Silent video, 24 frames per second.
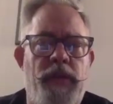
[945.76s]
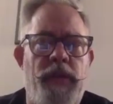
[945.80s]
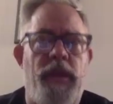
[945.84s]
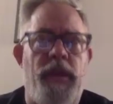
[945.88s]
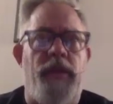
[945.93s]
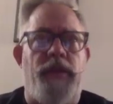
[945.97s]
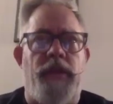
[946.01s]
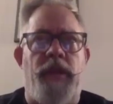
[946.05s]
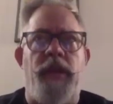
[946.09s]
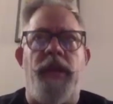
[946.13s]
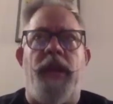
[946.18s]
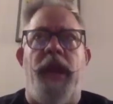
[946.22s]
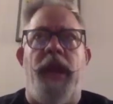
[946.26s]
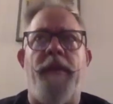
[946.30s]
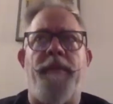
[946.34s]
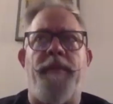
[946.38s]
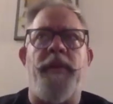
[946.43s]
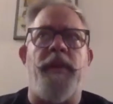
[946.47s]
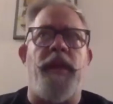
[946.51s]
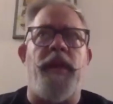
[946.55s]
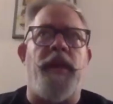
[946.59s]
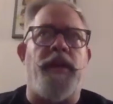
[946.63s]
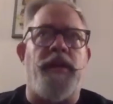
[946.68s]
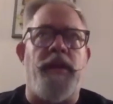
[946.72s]
It
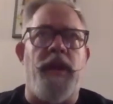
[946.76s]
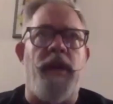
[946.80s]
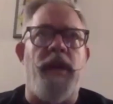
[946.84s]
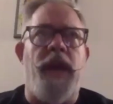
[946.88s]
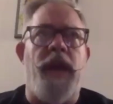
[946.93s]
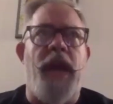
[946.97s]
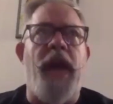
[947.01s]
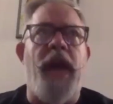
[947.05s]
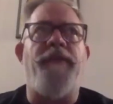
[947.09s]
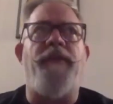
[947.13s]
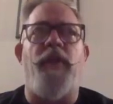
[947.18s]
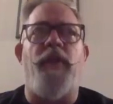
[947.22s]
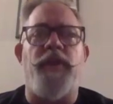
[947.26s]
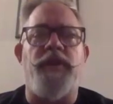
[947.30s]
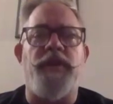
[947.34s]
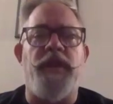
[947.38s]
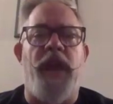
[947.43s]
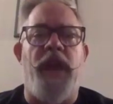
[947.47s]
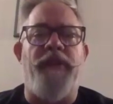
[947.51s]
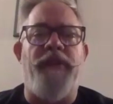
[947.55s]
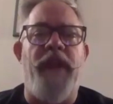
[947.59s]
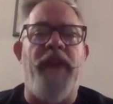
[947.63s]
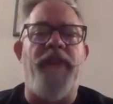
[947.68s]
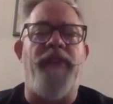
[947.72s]
happened like to half our
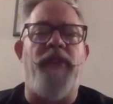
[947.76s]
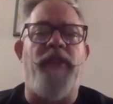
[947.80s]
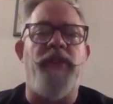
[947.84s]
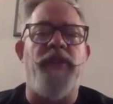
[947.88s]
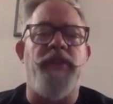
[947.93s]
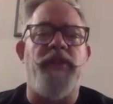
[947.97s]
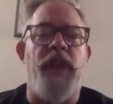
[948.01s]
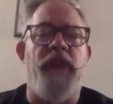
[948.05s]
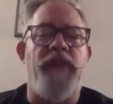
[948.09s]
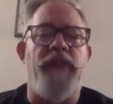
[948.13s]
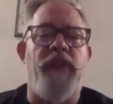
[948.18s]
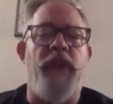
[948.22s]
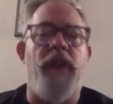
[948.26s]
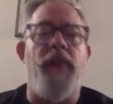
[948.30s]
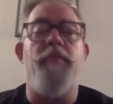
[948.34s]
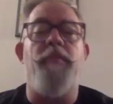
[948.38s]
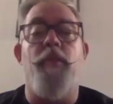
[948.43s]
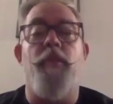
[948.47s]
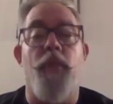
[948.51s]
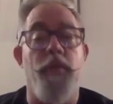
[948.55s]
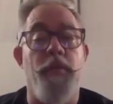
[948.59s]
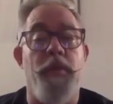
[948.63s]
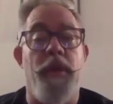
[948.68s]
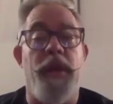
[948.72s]
staff. Half our staff
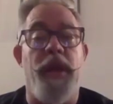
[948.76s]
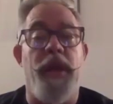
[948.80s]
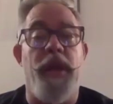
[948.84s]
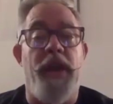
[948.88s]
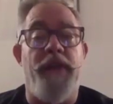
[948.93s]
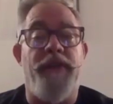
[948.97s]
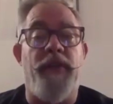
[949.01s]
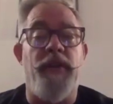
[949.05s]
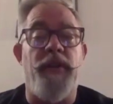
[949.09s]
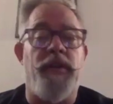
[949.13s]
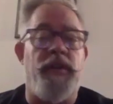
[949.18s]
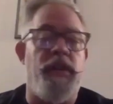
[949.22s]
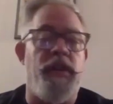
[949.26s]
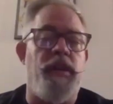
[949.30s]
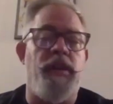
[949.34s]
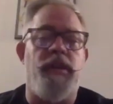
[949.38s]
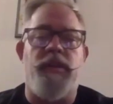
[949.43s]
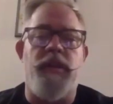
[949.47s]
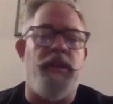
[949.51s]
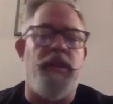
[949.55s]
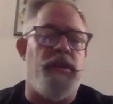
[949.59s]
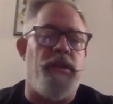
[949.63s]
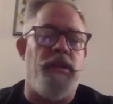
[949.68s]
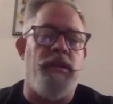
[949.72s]
got more money, they
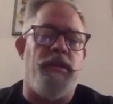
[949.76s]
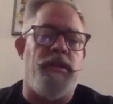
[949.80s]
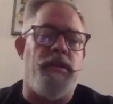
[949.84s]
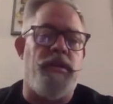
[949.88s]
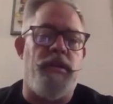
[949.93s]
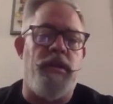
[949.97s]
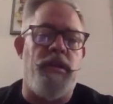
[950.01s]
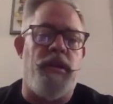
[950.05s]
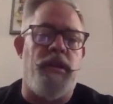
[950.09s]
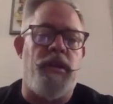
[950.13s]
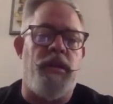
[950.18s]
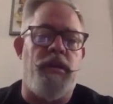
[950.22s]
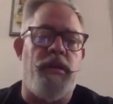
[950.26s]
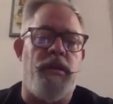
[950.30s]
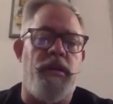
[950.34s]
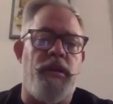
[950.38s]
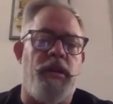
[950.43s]
just the